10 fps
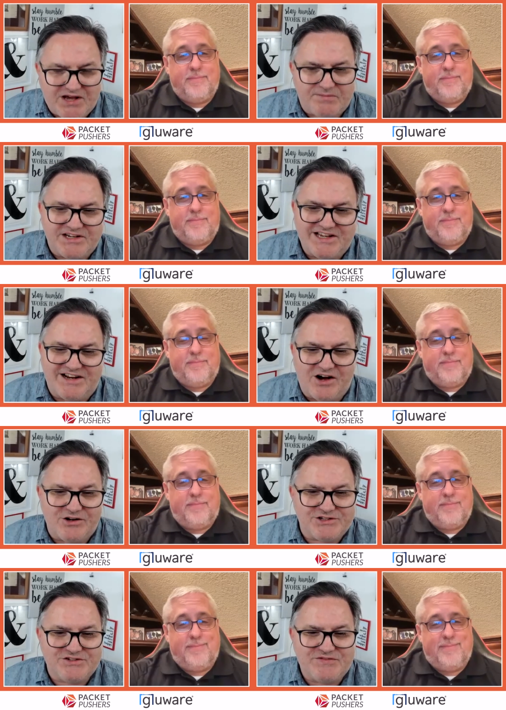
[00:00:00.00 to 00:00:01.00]
Speaker 1: able to get
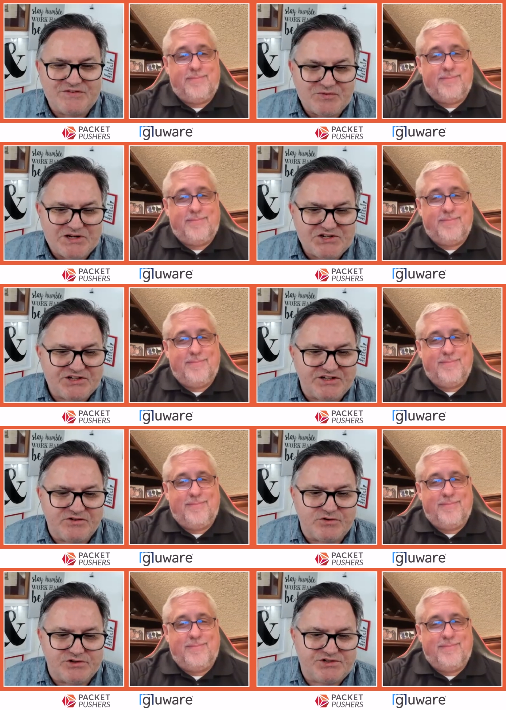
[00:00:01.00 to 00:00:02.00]
oh, lots of information. And
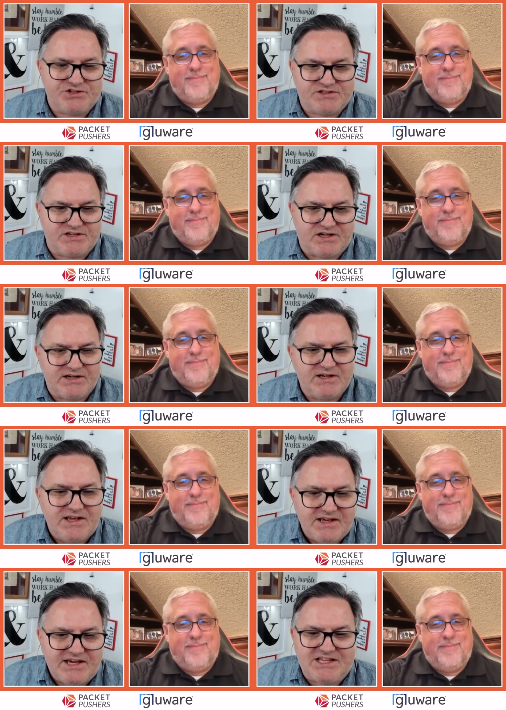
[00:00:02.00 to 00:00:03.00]
of course, just uh,
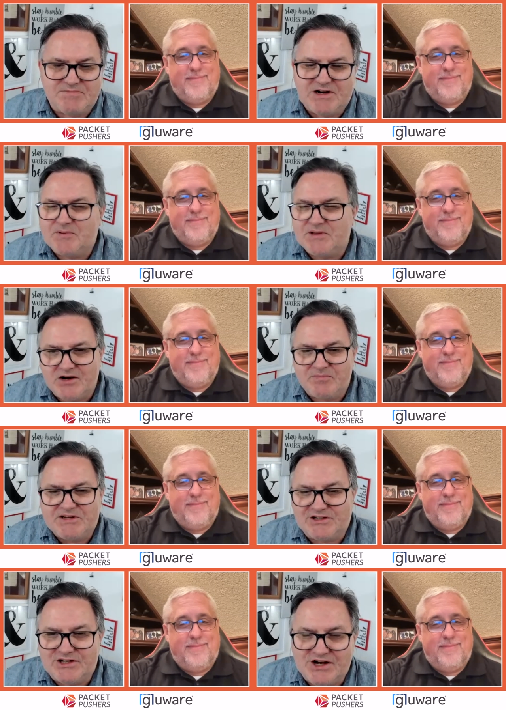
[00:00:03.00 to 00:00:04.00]
hit them up and they'll
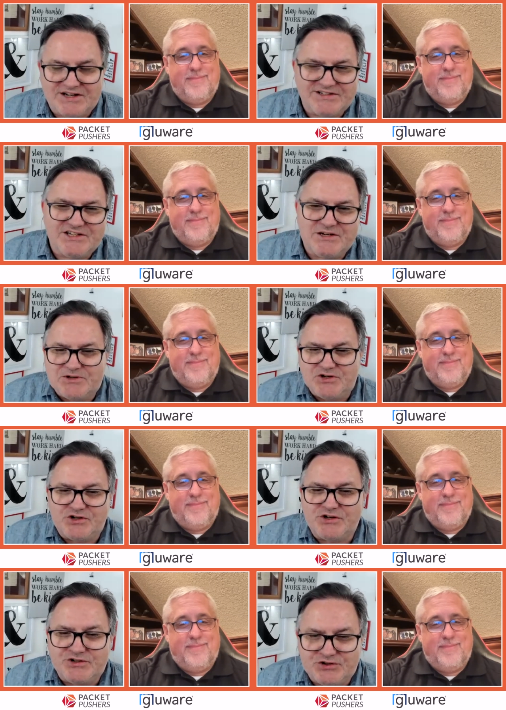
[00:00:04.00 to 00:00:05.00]
be delighted to come and
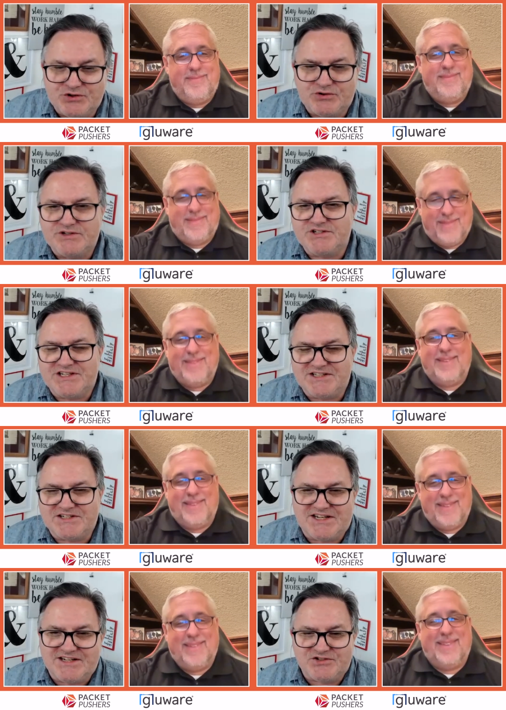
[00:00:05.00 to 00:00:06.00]
knock on your door and set the
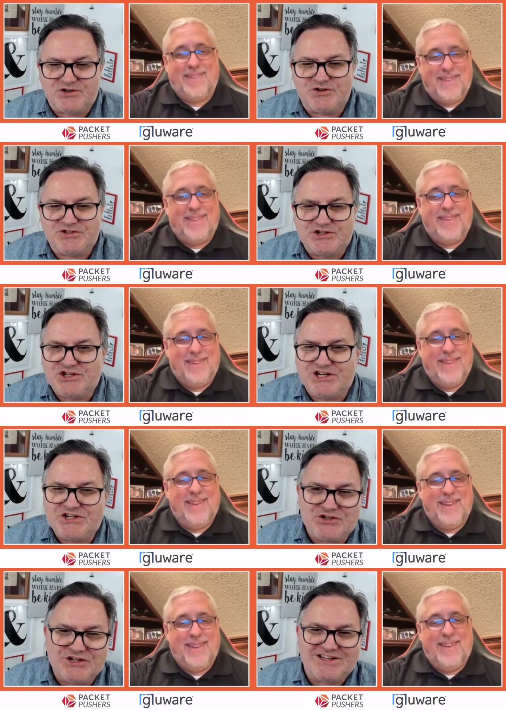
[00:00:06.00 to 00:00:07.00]
sales dogs to
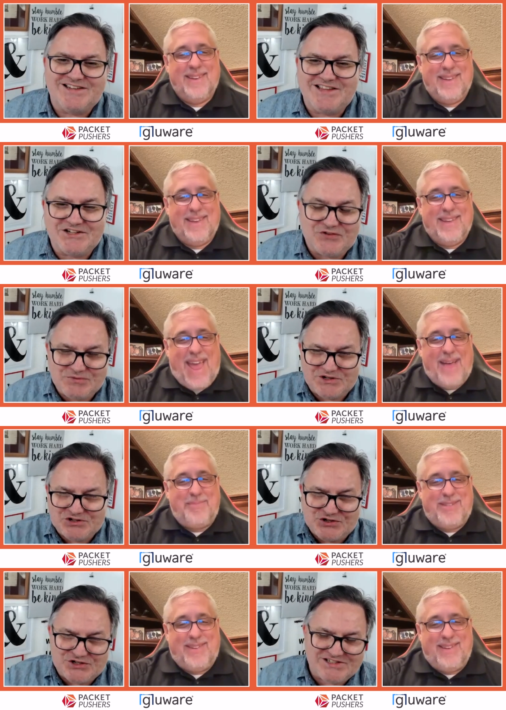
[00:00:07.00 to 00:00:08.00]
chase you down. Thanks very
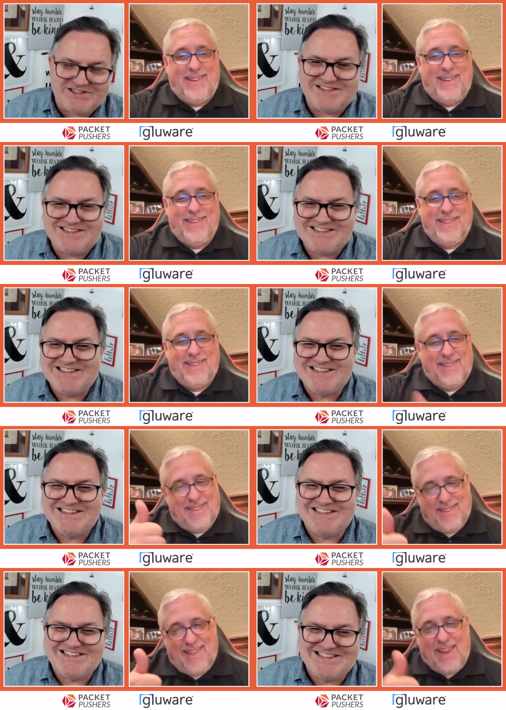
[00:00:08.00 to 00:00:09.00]
much, Ernest.
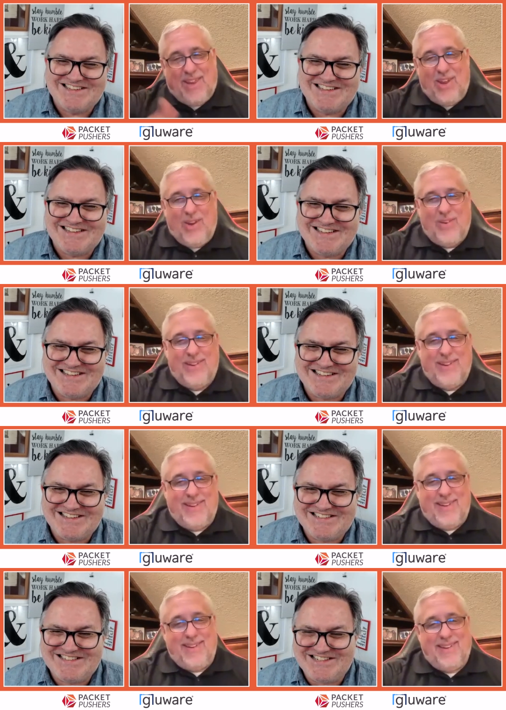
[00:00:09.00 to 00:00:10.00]
Thank you.
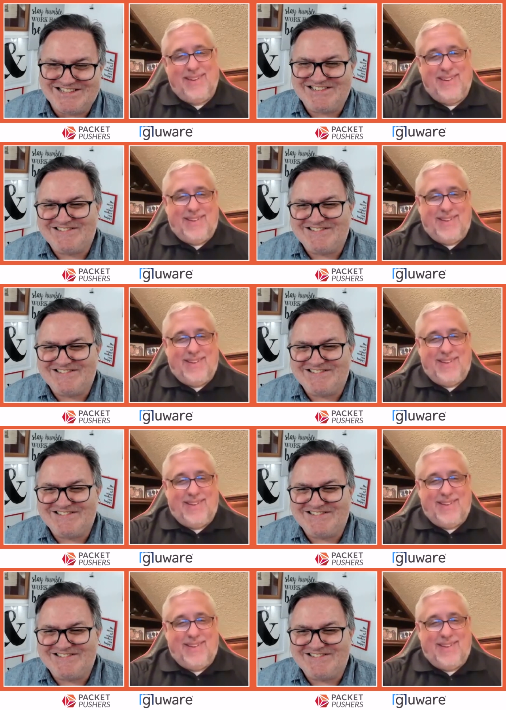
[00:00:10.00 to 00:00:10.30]
Cheers.